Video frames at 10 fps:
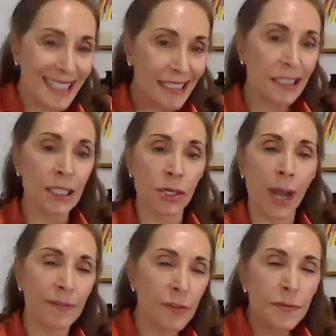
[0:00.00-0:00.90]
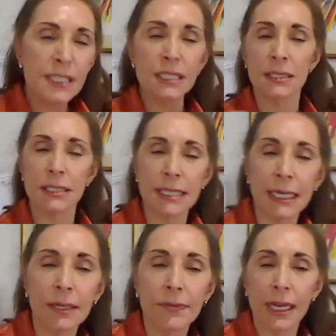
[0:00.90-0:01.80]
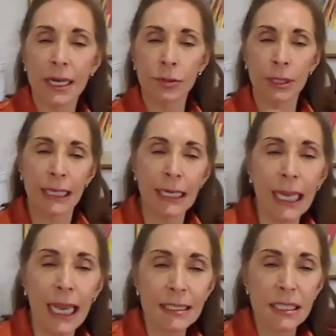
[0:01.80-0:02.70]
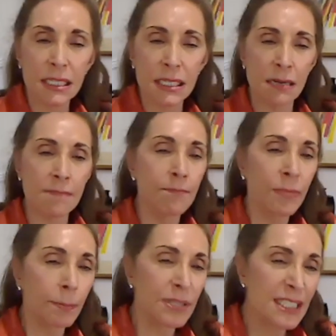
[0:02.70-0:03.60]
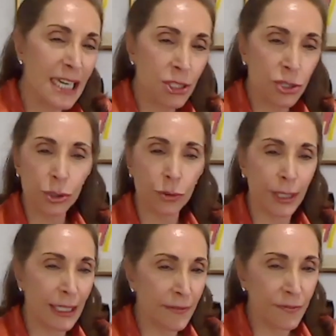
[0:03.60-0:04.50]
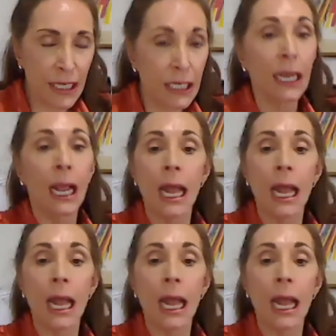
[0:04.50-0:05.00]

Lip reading: you know, have a facilitator there and get some potential creative thinking.